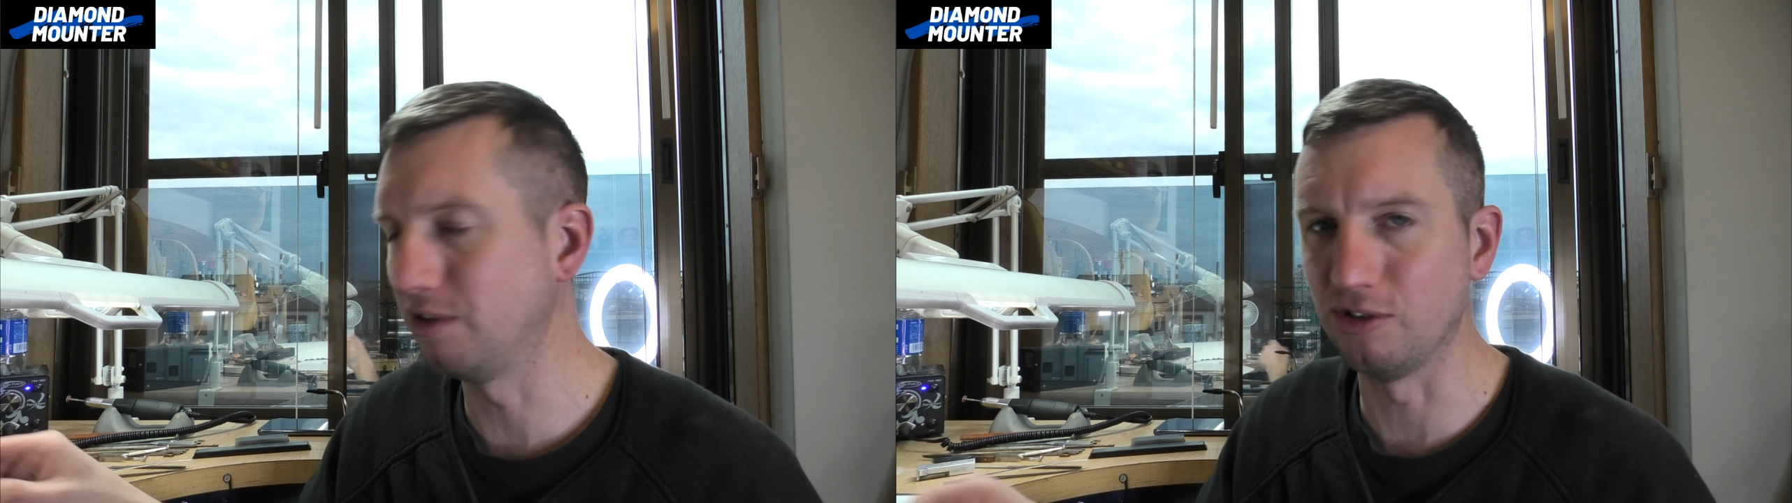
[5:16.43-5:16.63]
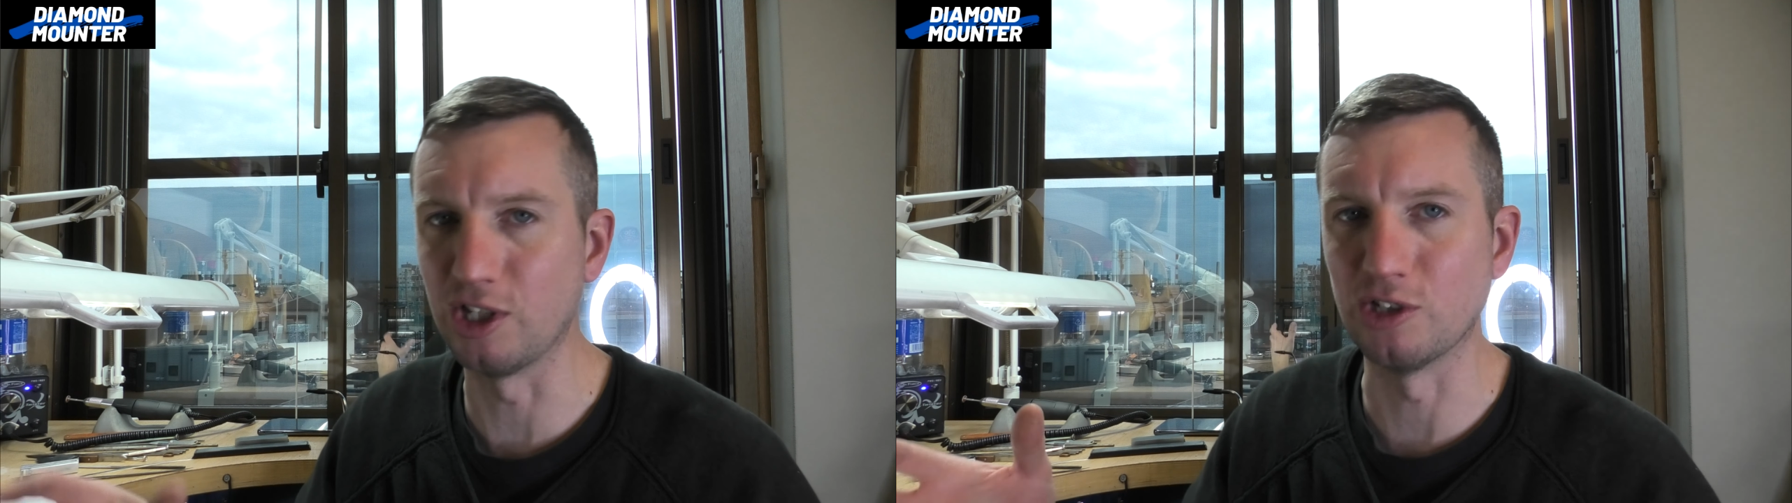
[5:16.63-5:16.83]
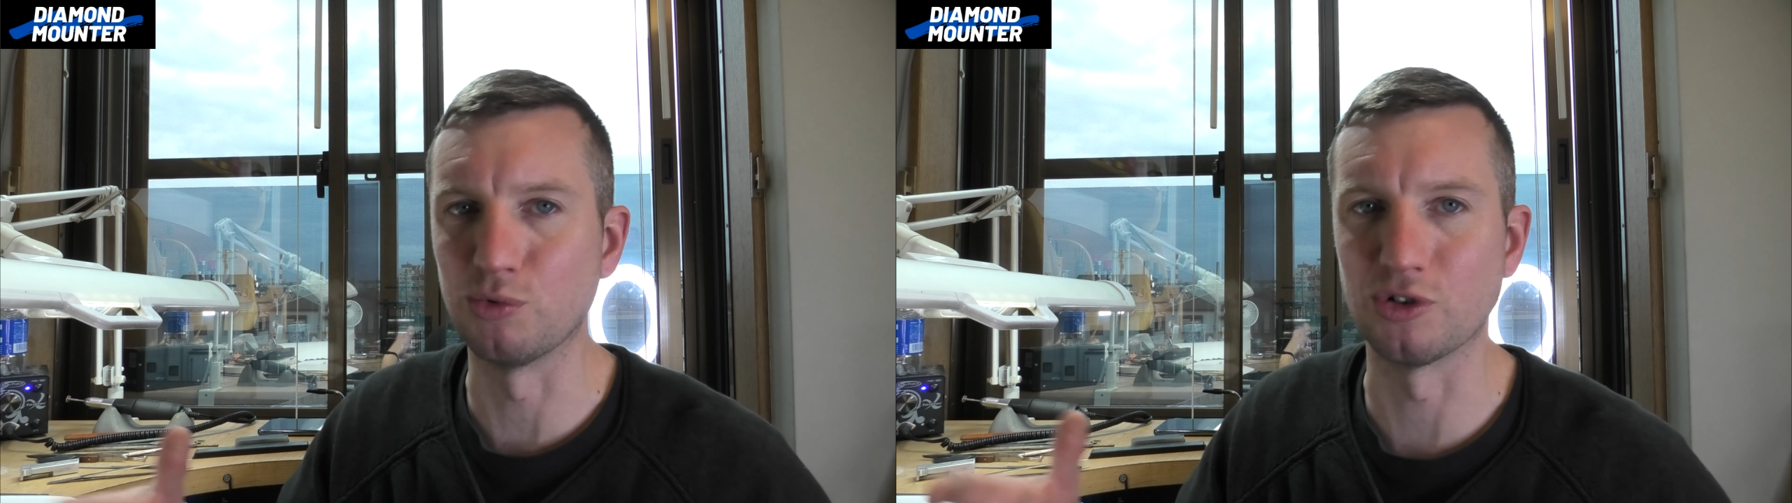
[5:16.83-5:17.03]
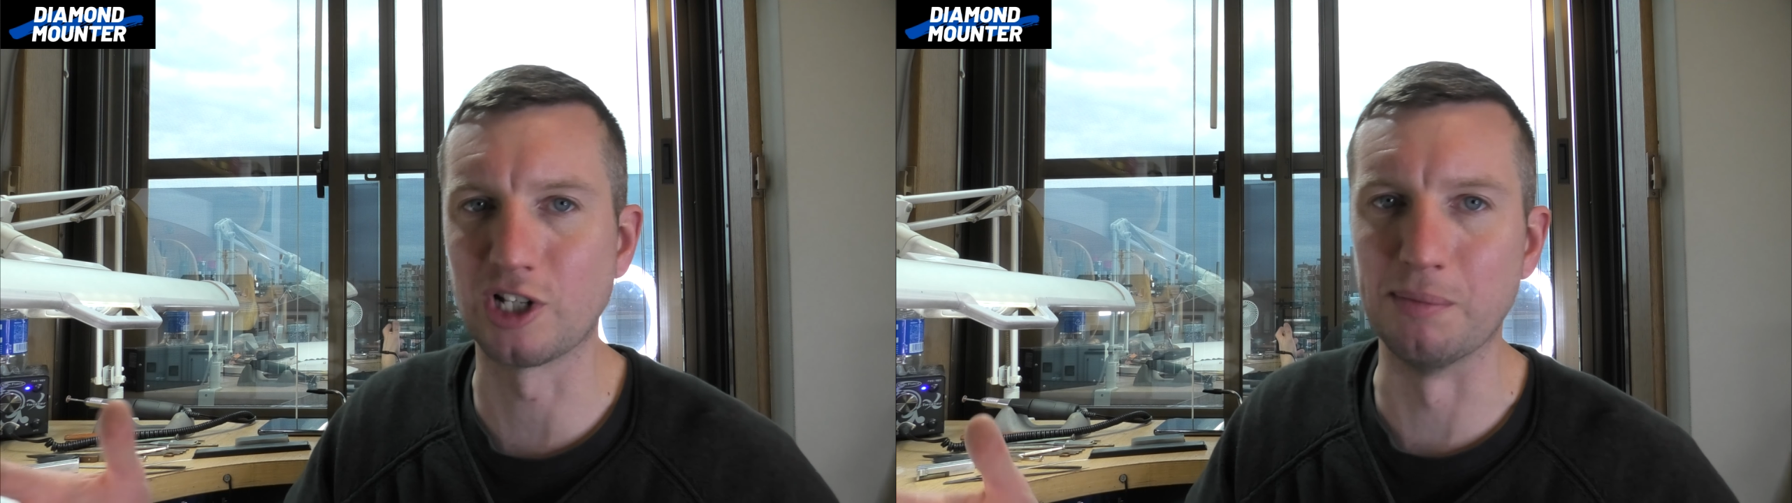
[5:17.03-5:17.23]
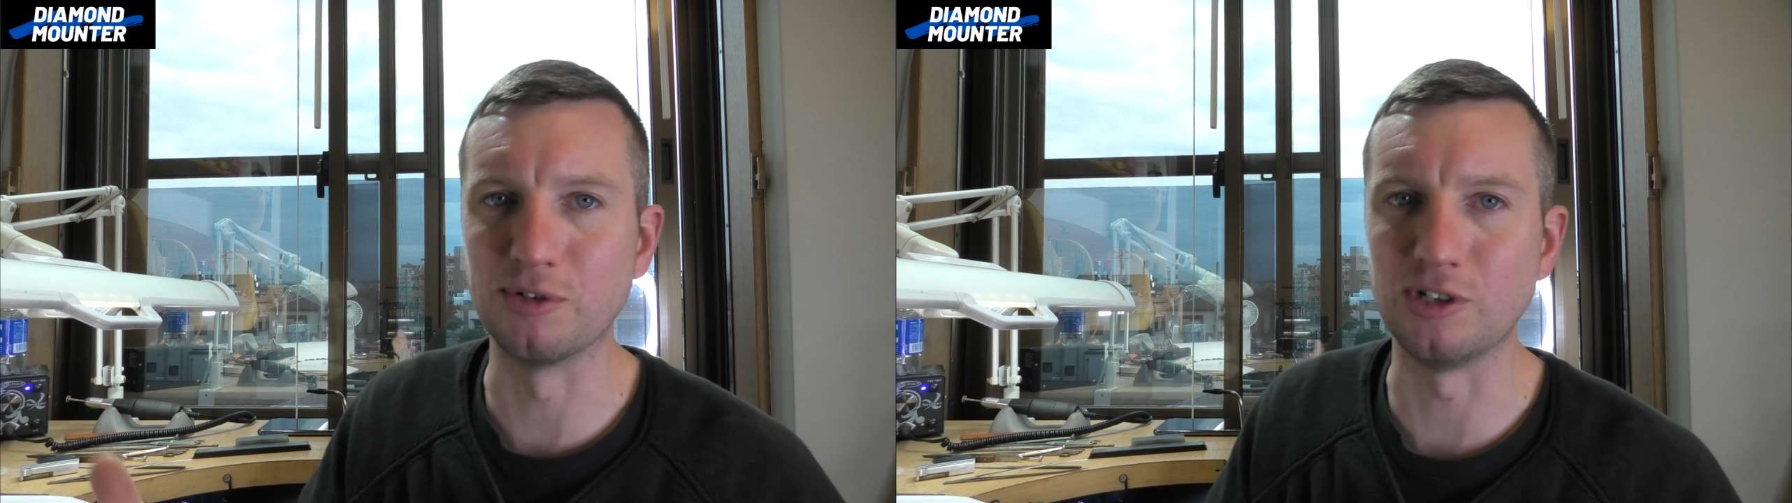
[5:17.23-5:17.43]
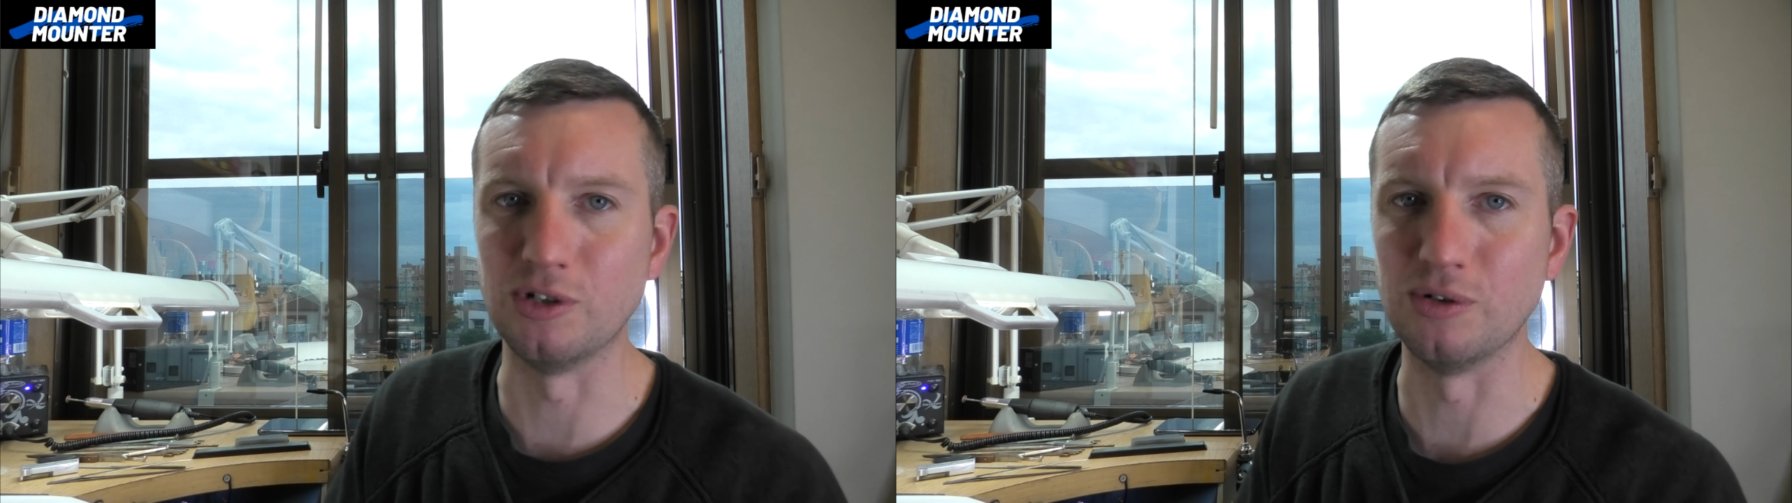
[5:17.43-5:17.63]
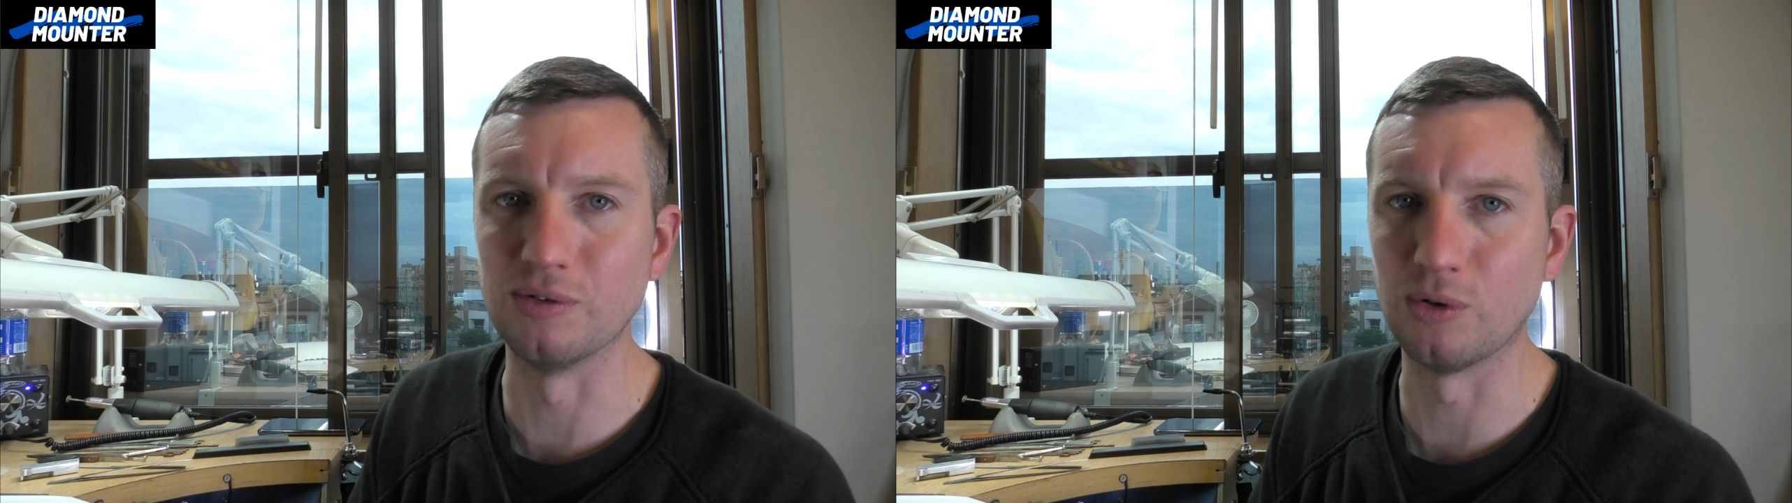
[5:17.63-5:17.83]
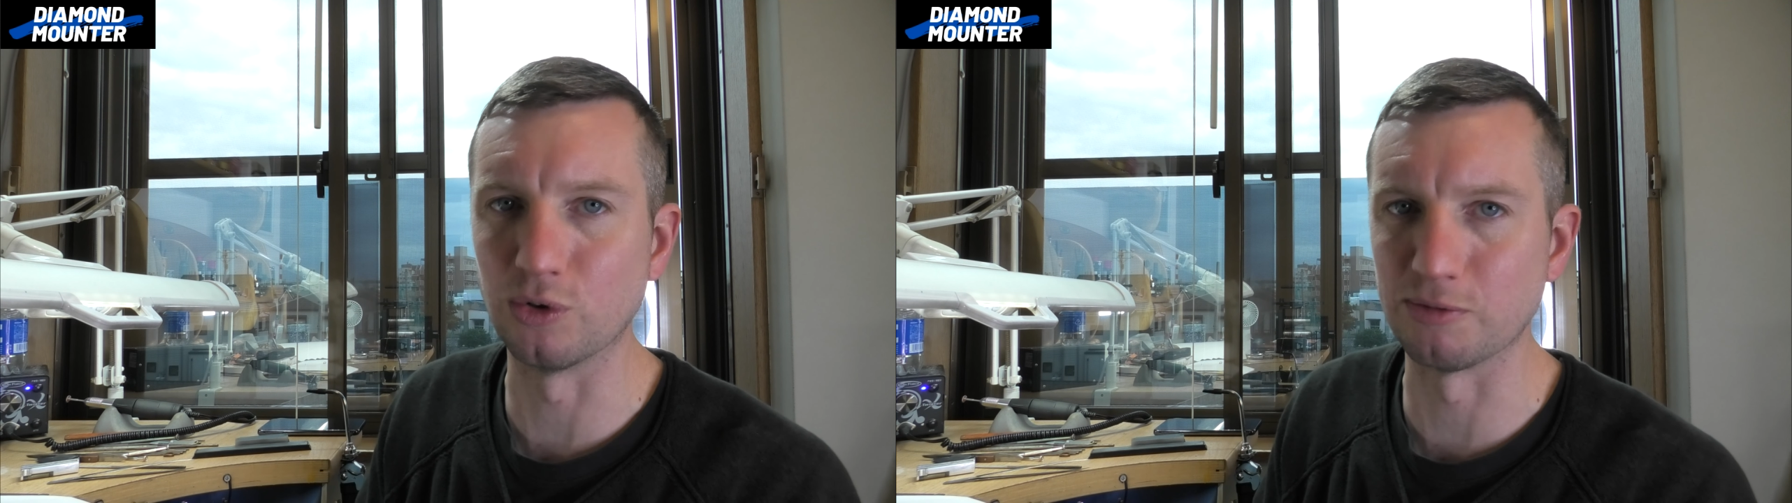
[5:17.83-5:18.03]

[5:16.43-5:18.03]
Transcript: these things will just come to you